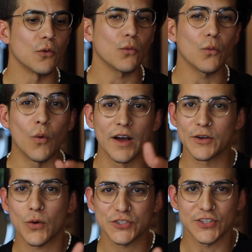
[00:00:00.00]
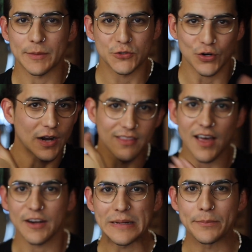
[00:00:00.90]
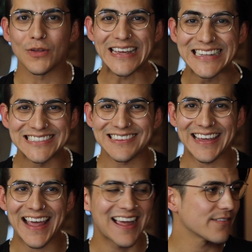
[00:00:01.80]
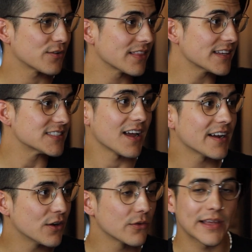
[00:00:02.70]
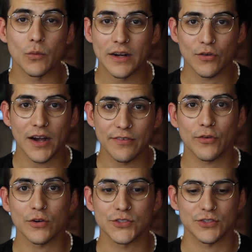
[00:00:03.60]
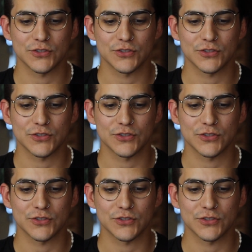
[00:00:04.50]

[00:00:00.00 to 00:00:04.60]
one question that I'm sure a lot of people instantly have, or at least I know that whenever I first